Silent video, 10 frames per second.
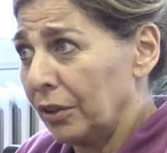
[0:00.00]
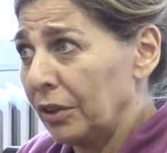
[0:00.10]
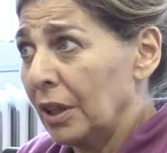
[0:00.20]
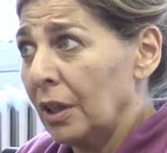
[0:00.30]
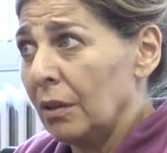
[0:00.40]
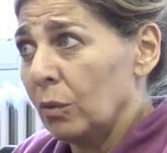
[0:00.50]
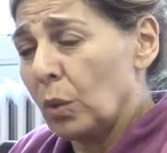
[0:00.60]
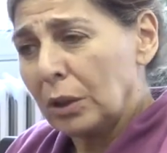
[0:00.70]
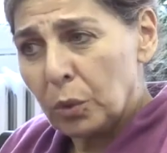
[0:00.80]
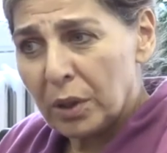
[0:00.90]
on,
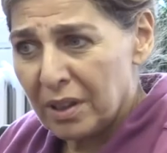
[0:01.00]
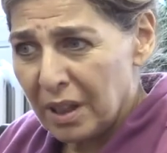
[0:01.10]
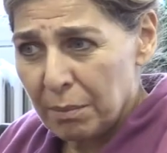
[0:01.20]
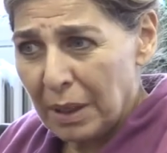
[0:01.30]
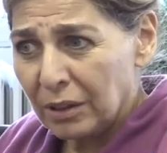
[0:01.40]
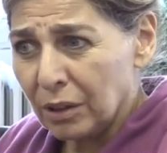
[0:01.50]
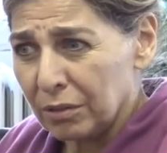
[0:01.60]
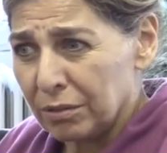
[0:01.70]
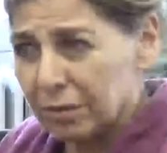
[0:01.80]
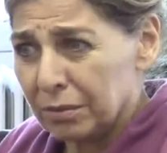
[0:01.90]
what were they made of?